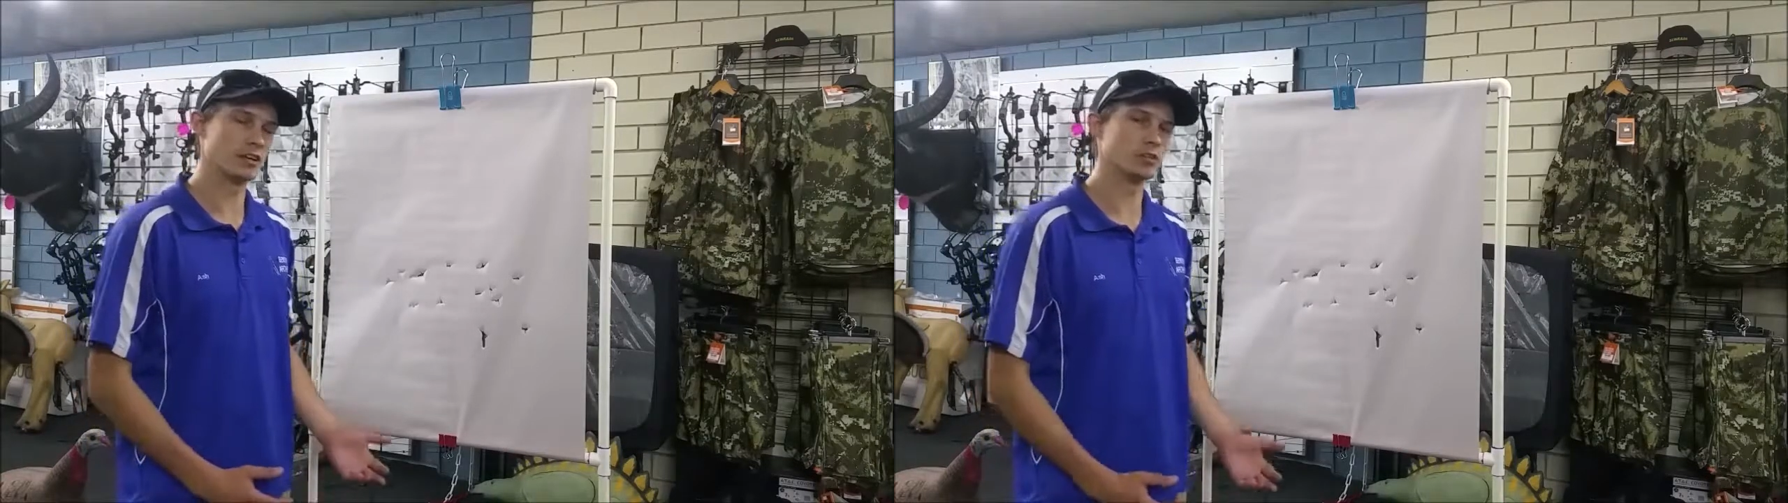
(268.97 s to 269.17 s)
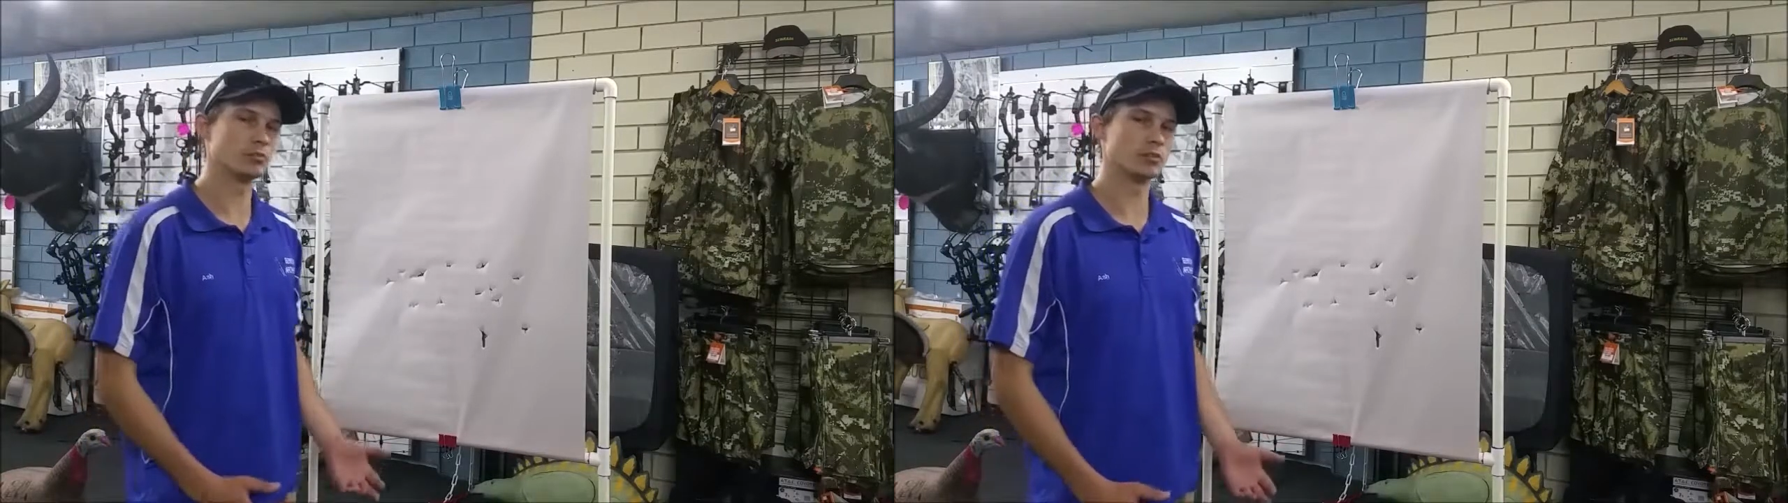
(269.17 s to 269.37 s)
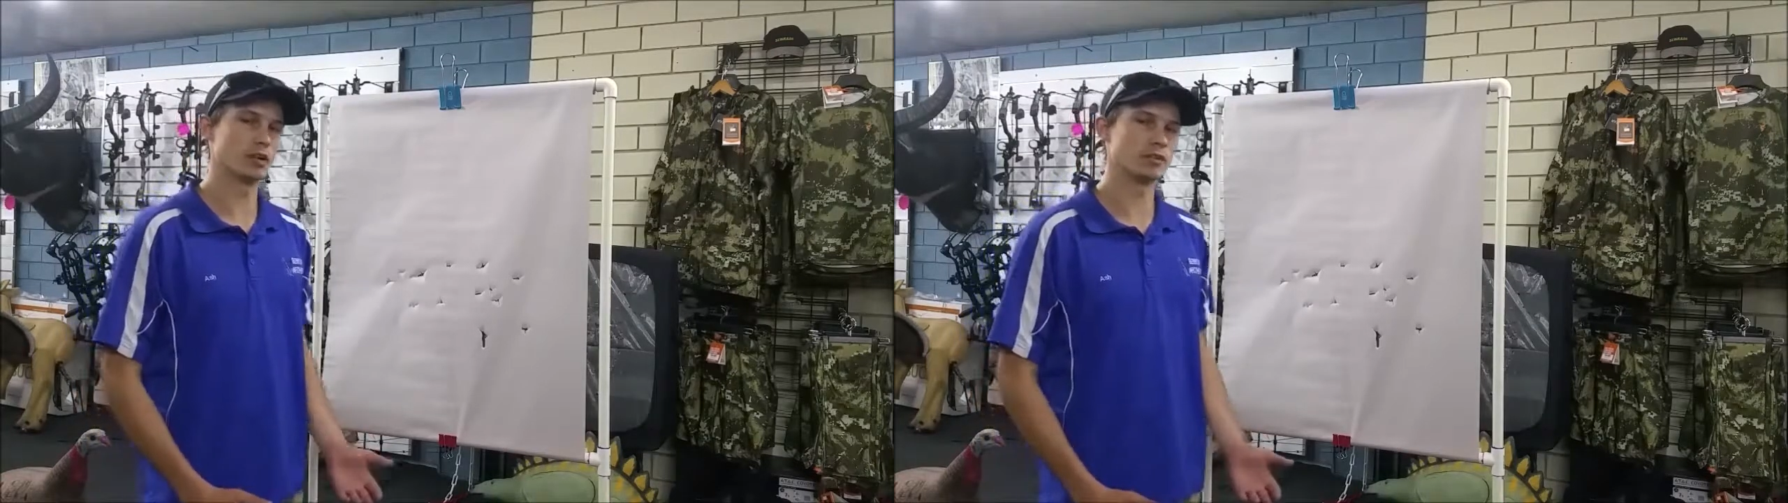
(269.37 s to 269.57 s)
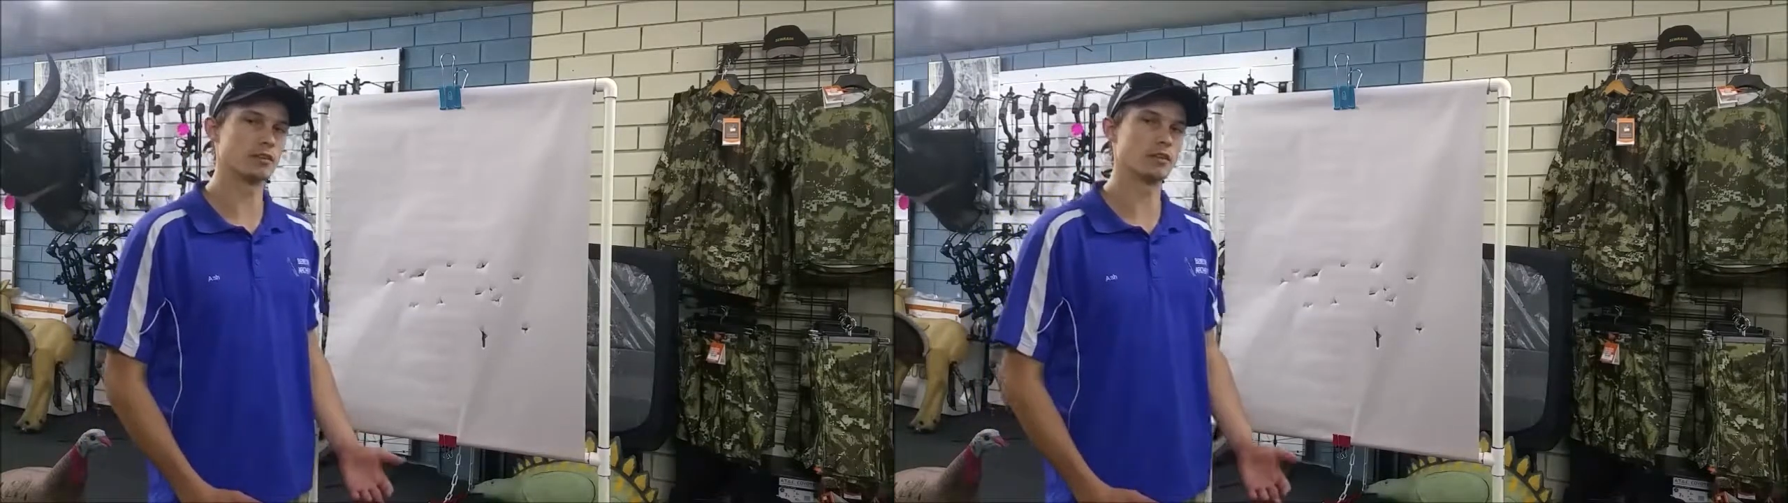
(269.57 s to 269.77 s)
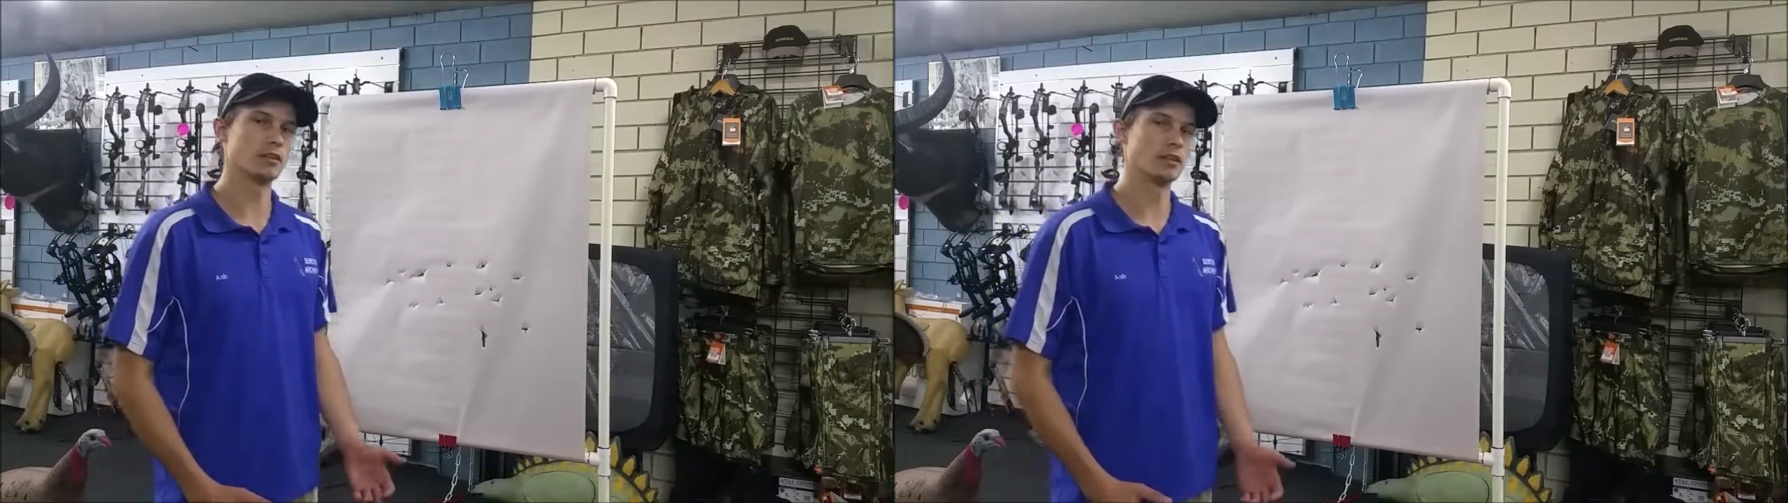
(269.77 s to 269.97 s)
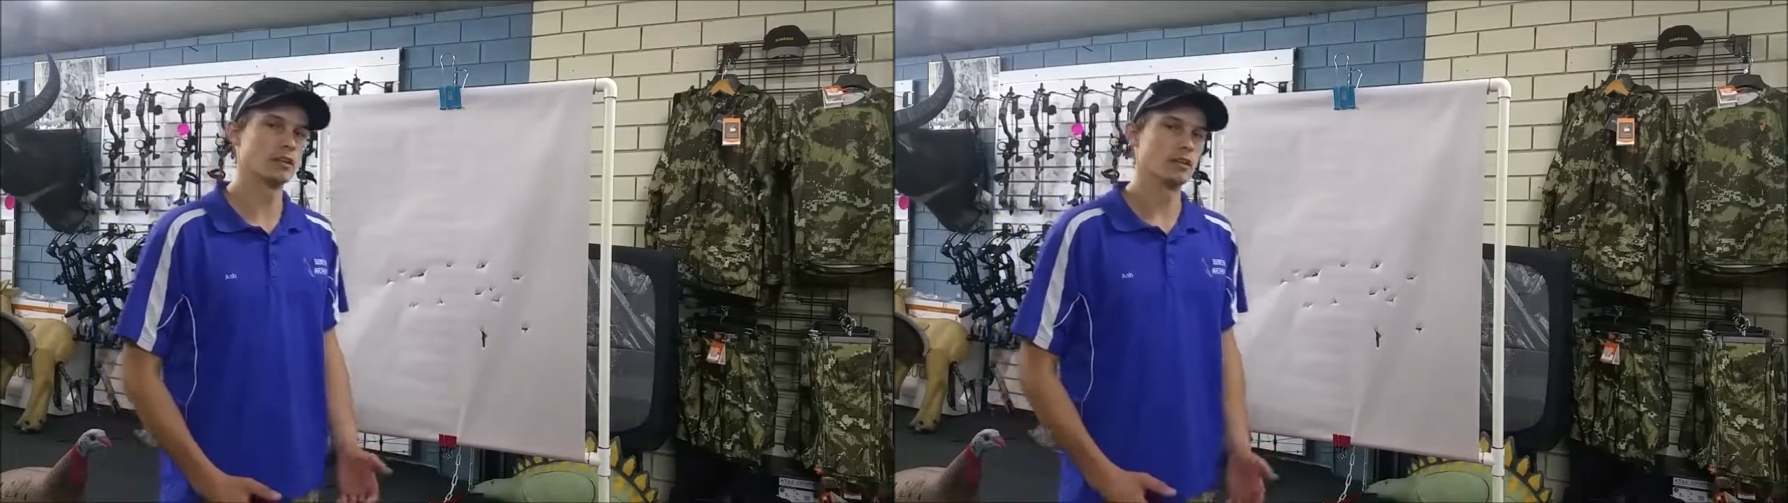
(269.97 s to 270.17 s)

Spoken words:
and you will get there.